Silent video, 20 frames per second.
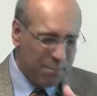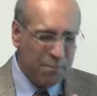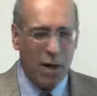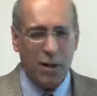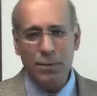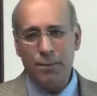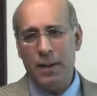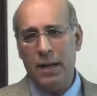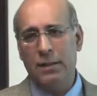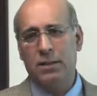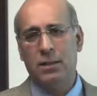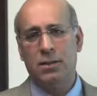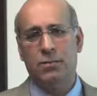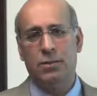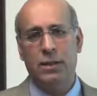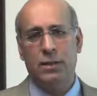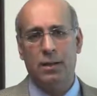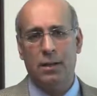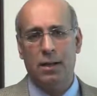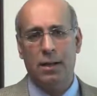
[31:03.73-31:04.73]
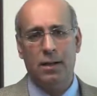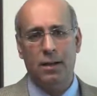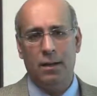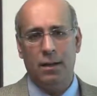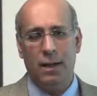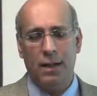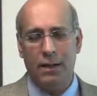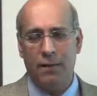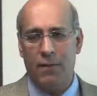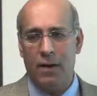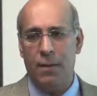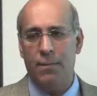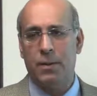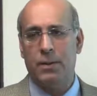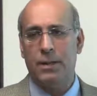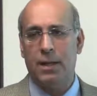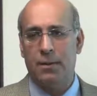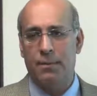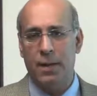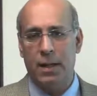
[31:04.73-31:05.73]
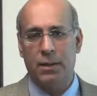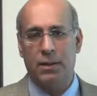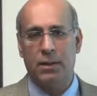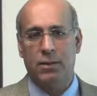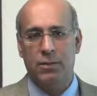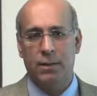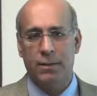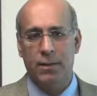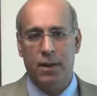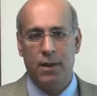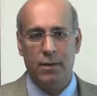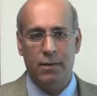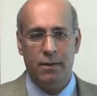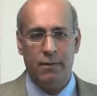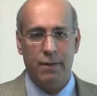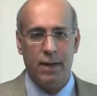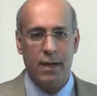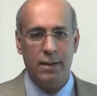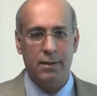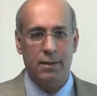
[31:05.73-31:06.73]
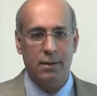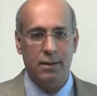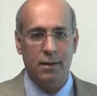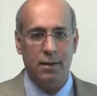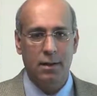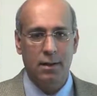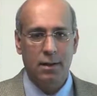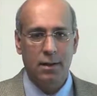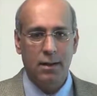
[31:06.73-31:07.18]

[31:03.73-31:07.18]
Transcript: Most patients, 95% of patients respond to Avastin.